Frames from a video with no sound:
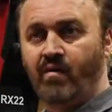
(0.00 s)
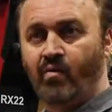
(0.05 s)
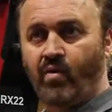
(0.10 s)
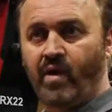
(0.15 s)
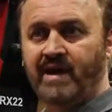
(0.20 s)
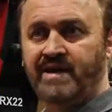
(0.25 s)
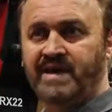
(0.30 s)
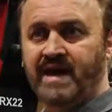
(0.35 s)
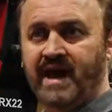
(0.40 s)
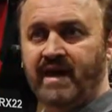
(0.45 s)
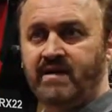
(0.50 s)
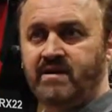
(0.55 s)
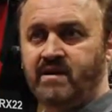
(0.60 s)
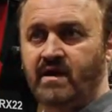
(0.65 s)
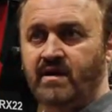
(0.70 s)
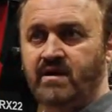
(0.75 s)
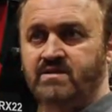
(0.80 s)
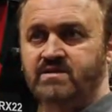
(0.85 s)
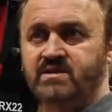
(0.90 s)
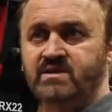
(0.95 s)
What that
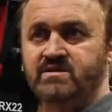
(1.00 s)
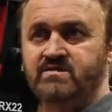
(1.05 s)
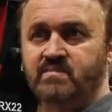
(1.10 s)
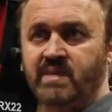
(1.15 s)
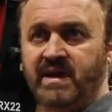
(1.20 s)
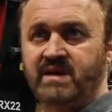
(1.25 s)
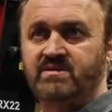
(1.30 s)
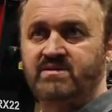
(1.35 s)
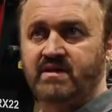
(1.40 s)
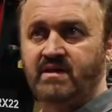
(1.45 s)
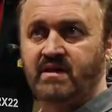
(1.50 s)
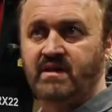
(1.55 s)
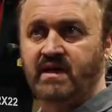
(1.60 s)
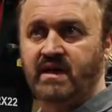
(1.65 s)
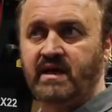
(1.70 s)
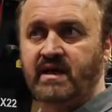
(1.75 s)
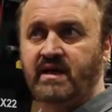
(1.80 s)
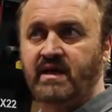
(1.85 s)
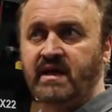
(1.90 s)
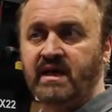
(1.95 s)
does is
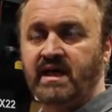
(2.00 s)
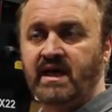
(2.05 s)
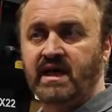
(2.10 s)
basically,